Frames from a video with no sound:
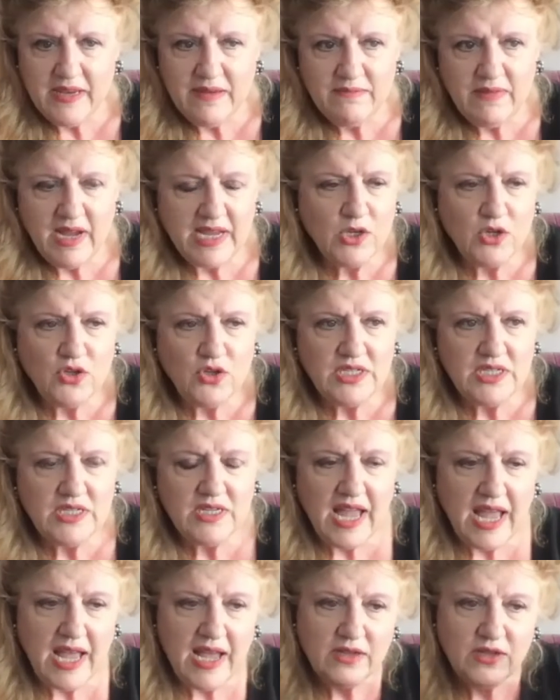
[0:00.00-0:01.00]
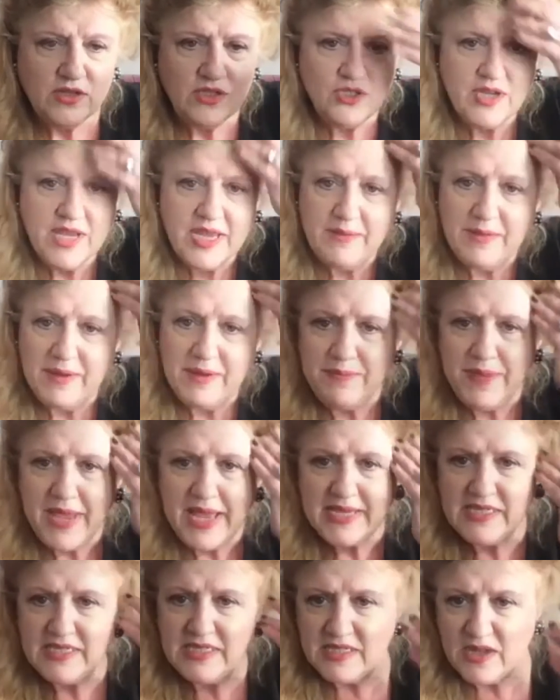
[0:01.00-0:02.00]
my God, how could you get him in
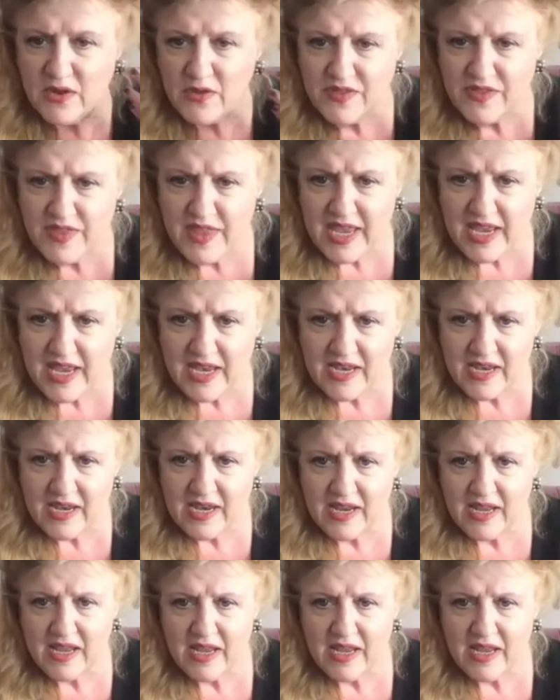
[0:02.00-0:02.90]
bed? He's so thin.